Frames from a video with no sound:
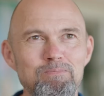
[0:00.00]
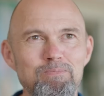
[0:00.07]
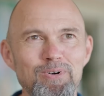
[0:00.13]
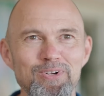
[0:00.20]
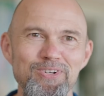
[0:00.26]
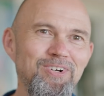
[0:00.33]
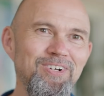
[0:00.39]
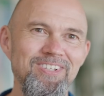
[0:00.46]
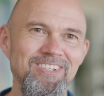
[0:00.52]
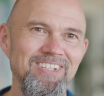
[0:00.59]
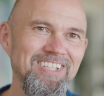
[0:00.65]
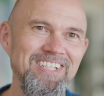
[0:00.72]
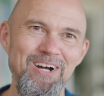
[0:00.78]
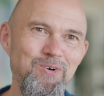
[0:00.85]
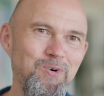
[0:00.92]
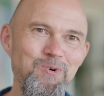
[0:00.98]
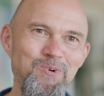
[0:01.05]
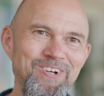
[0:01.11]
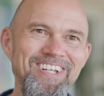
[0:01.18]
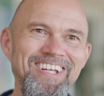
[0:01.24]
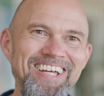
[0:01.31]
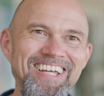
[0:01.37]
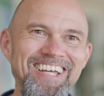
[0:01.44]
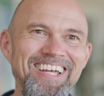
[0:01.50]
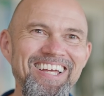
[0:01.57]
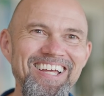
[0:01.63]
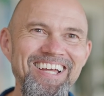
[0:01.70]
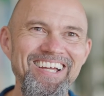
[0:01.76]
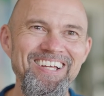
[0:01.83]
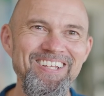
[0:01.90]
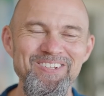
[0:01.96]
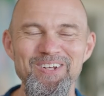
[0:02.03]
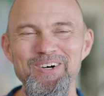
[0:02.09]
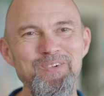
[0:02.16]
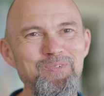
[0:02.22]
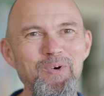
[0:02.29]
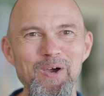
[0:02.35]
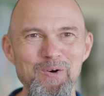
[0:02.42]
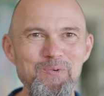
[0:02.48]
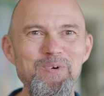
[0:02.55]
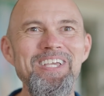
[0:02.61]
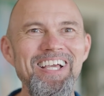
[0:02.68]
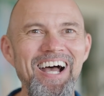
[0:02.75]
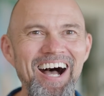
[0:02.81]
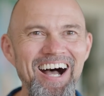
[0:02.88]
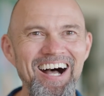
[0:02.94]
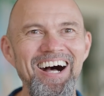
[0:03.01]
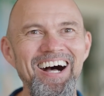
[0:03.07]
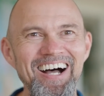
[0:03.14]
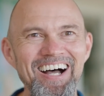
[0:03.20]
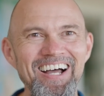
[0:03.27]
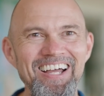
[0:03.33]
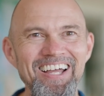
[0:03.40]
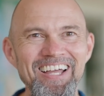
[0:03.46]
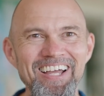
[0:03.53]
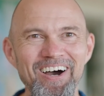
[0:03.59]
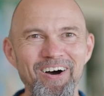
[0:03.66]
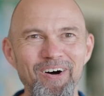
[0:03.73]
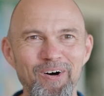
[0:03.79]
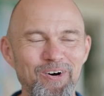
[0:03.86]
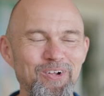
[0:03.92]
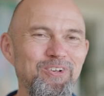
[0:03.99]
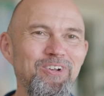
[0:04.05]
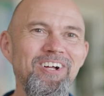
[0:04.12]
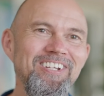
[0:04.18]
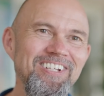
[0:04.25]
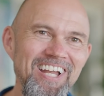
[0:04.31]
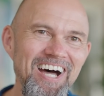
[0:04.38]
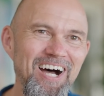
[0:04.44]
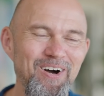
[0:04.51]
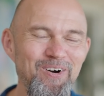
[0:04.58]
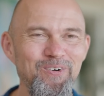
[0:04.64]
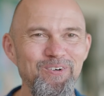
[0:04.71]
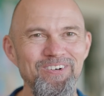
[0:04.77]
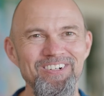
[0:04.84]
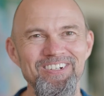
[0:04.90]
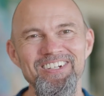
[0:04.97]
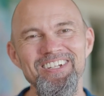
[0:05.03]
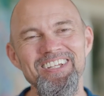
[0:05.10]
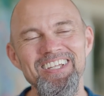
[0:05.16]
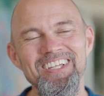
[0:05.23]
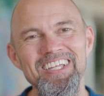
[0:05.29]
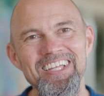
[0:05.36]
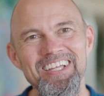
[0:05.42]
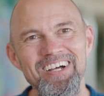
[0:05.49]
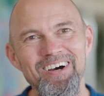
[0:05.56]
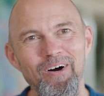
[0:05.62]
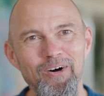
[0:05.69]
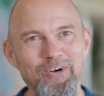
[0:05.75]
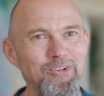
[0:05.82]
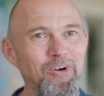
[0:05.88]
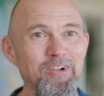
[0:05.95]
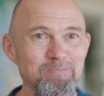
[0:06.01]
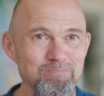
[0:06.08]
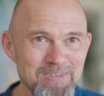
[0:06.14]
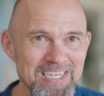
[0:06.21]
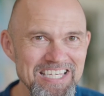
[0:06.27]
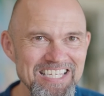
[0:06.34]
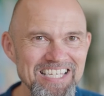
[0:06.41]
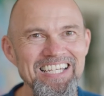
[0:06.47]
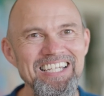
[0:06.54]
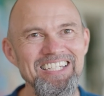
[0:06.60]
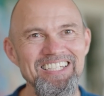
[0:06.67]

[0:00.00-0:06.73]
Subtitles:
but not in our own, not where we are, or not now, or not me.